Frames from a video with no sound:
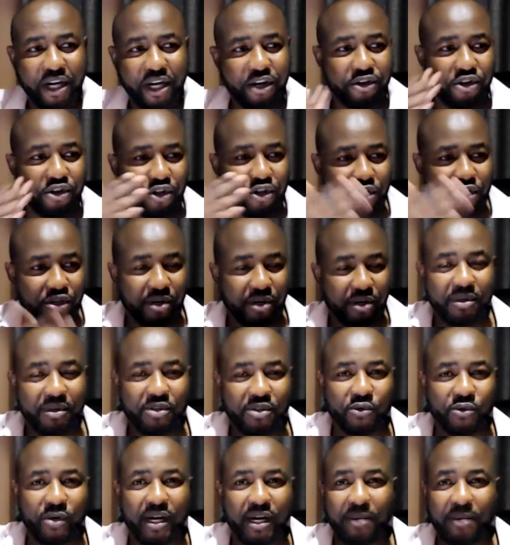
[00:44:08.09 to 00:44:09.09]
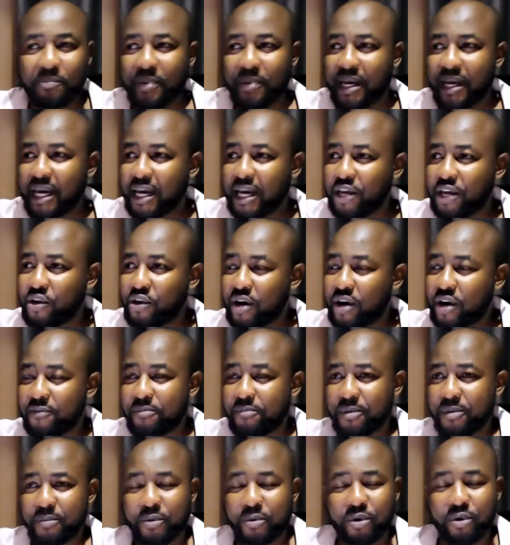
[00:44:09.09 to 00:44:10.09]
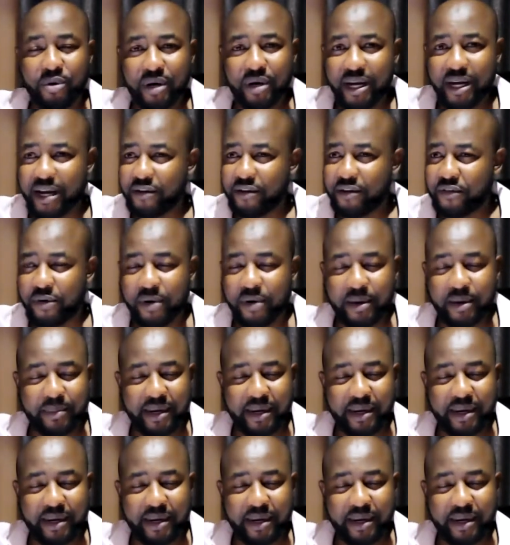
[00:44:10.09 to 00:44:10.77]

Your job is well paying, you have people everywhere,